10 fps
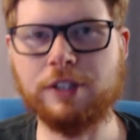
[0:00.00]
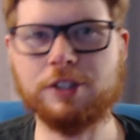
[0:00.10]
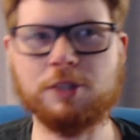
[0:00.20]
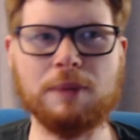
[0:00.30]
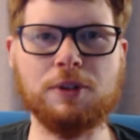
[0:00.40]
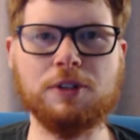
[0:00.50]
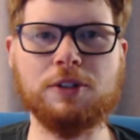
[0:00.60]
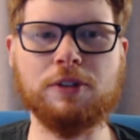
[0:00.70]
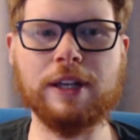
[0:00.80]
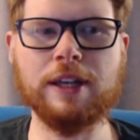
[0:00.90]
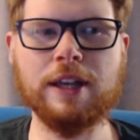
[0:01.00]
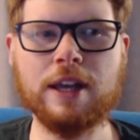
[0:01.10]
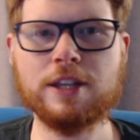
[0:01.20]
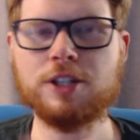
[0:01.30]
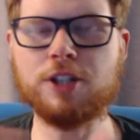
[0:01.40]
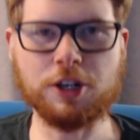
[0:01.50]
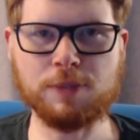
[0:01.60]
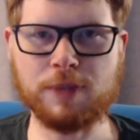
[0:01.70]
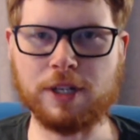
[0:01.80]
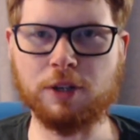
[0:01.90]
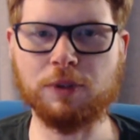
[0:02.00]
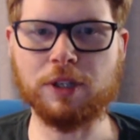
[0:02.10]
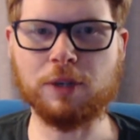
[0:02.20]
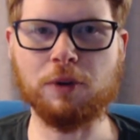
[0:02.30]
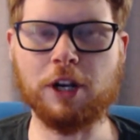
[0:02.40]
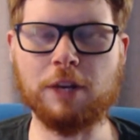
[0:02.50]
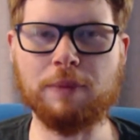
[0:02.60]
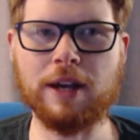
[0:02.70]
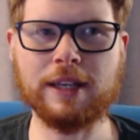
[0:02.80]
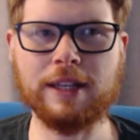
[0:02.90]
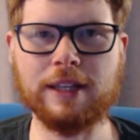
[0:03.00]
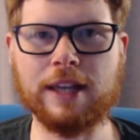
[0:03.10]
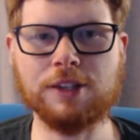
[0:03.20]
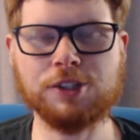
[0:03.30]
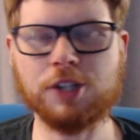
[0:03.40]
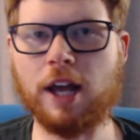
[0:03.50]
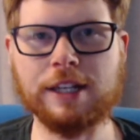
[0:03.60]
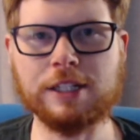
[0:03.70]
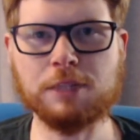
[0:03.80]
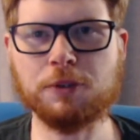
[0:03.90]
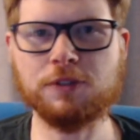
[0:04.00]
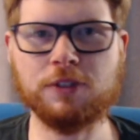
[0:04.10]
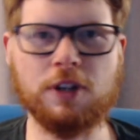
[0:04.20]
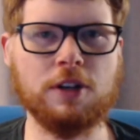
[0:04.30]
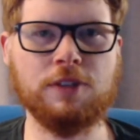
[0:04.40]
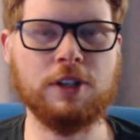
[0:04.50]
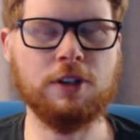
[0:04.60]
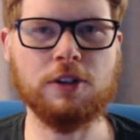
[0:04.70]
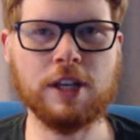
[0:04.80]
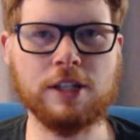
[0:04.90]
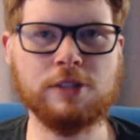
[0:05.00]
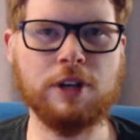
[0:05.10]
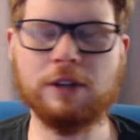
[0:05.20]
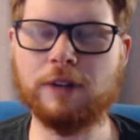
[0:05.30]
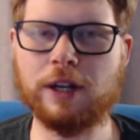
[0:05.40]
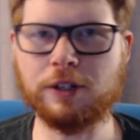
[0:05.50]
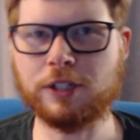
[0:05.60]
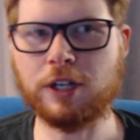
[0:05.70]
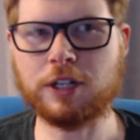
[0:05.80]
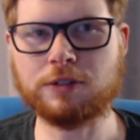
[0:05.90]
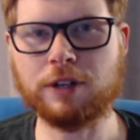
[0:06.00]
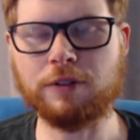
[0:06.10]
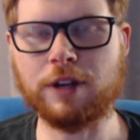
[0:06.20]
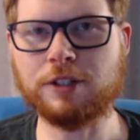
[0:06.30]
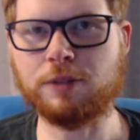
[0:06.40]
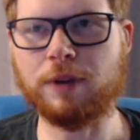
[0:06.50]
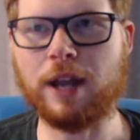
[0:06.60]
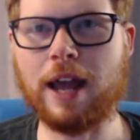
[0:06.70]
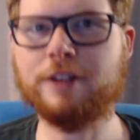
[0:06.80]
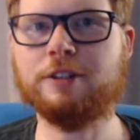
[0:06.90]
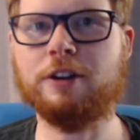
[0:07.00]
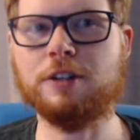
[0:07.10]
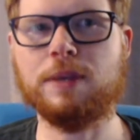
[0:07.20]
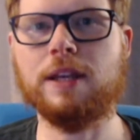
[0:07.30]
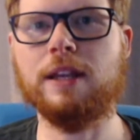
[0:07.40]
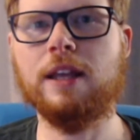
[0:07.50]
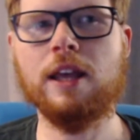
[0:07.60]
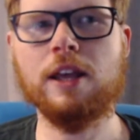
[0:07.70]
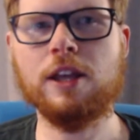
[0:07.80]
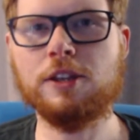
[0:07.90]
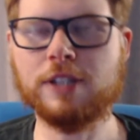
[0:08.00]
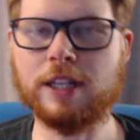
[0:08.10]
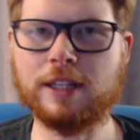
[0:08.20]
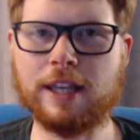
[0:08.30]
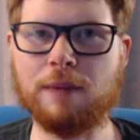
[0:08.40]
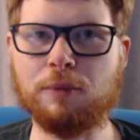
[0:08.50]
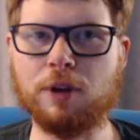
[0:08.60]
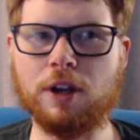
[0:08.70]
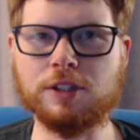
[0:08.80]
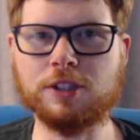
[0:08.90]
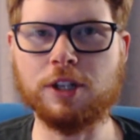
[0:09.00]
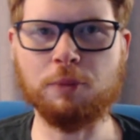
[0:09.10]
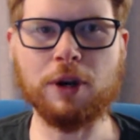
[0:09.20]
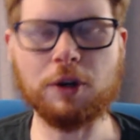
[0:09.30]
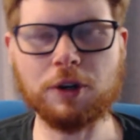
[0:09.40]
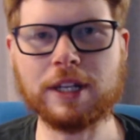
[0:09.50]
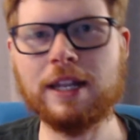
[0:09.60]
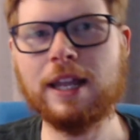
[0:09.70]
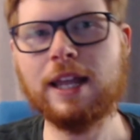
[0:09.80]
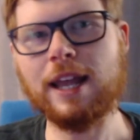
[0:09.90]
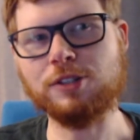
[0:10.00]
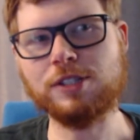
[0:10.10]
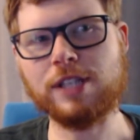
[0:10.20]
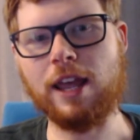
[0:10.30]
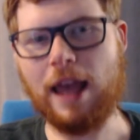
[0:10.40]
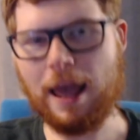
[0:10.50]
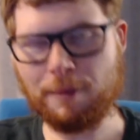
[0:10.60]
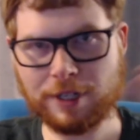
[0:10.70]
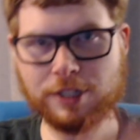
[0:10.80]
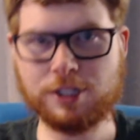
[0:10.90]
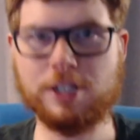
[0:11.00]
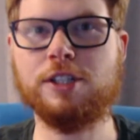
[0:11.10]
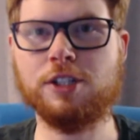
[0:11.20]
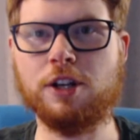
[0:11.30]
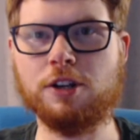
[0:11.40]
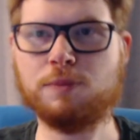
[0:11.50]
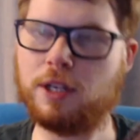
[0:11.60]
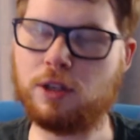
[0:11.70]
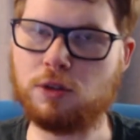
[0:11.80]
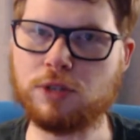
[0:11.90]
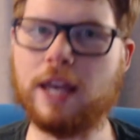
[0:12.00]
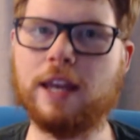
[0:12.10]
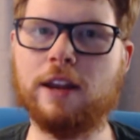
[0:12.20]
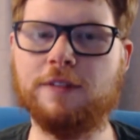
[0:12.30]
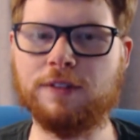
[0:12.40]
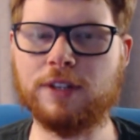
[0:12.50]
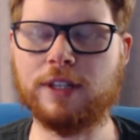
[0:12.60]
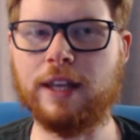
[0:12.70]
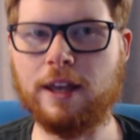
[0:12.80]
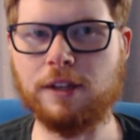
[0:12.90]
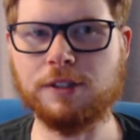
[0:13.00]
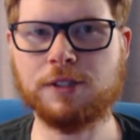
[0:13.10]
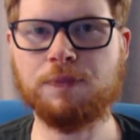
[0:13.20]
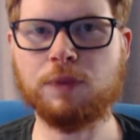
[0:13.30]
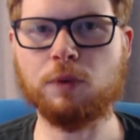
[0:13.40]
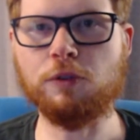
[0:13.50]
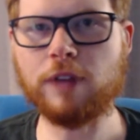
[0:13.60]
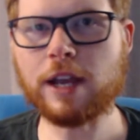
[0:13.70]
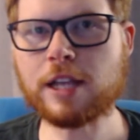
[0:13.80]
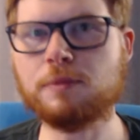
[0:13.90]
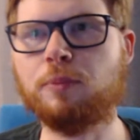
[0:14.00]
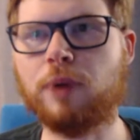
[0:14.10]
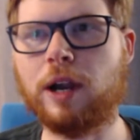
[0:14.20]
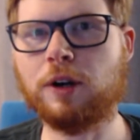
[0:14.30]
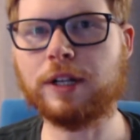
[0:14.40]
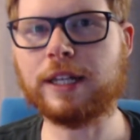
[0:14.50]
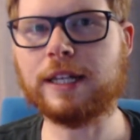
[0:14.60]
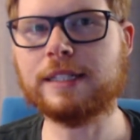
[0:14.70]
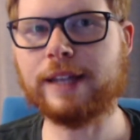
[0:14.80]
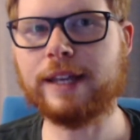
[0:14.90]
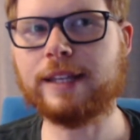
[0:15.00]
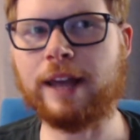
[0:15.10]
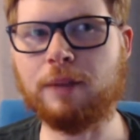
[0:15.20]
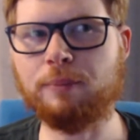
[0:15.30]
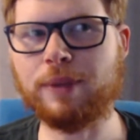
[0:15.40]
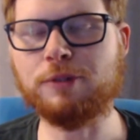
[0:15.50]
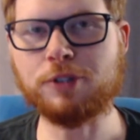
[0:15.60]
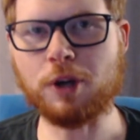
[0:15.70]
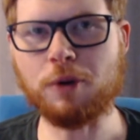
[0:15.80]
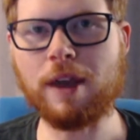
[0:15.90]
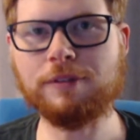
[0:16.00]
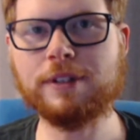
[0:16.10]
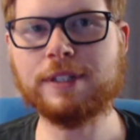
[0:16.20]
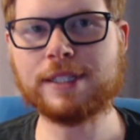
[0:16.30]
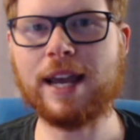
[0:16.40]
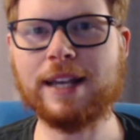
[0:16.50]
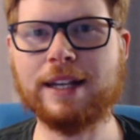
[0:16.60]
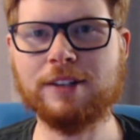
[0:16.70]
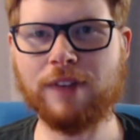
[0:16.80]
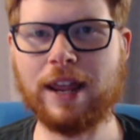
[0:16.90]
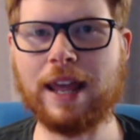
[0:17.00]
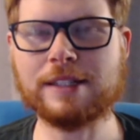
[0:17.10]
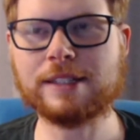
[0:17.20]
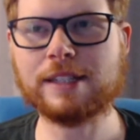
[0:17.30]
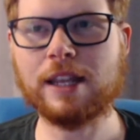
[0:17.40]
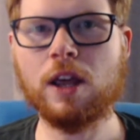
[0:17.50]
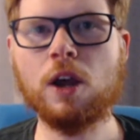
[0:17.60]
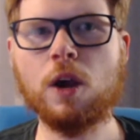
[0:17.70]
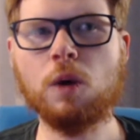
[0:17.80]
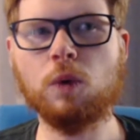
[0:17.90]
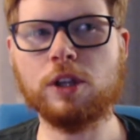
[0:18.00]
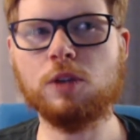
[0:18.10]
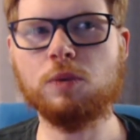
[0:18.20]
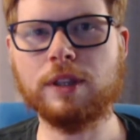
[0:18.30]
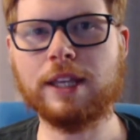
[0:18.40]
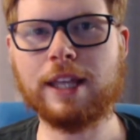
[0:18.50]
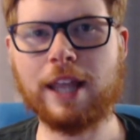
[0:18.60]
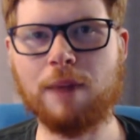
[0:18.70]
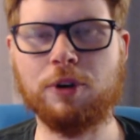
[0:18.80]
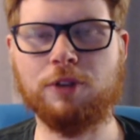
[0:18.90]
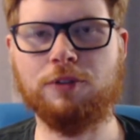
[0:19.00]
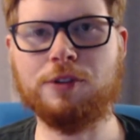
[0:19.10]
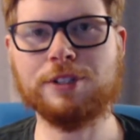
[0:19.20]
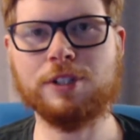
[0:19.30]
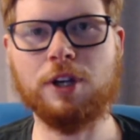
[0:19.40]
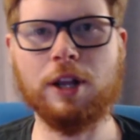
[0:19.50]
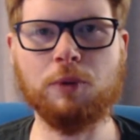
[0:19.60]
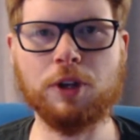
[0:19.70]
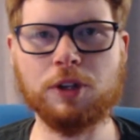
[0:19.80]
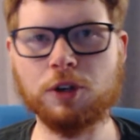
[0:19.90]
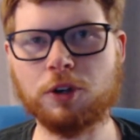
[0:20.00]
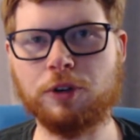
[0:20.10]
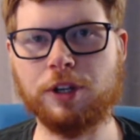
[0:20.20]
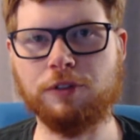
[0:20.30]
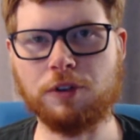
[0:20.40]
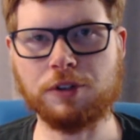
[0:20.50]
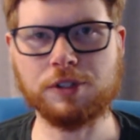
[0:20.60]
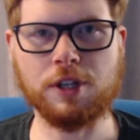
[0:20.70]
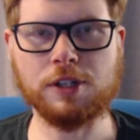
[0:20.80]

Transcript: So maybe you're doing shutter speed. You're really worried about getting that shot in sports photography, or your kids running around, your dog's running around, so you want a high shutter speed. You set the camera on shutter priority, and you say, I'm going to adjust the shutter speed, you take care of everything else. Well, flexible priority is like that, but you don't have to decide in advance what you want the camera to focus on and what you're going to focus on.